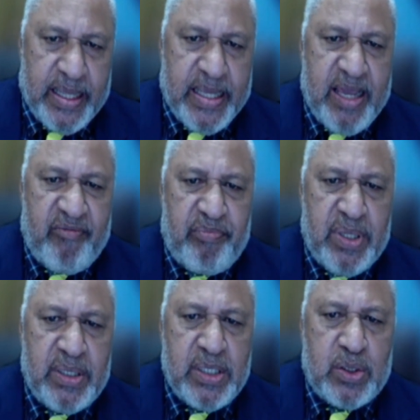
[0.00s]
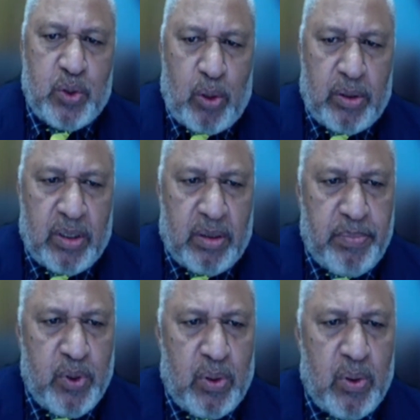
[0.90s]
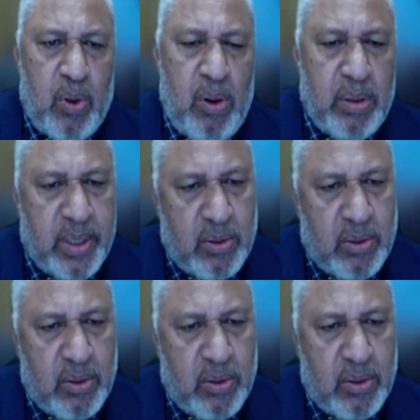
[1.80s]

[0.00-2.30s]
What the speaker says: They have been distorted beyond all